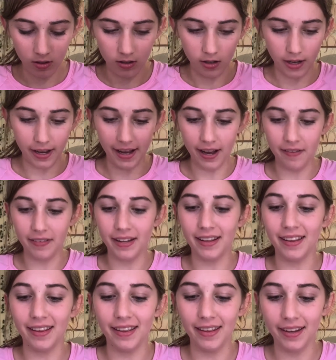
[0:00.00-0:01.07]
I have
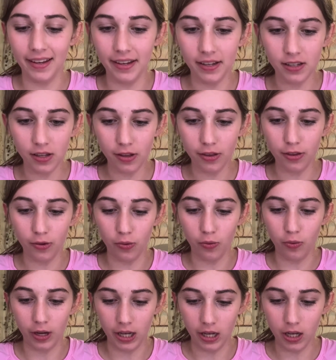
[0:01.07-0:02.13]
these
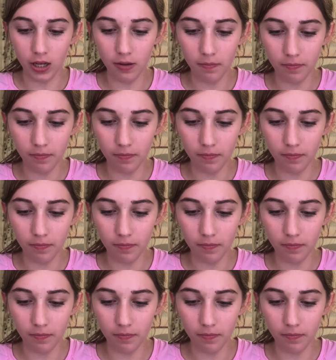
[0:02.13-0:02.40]
three.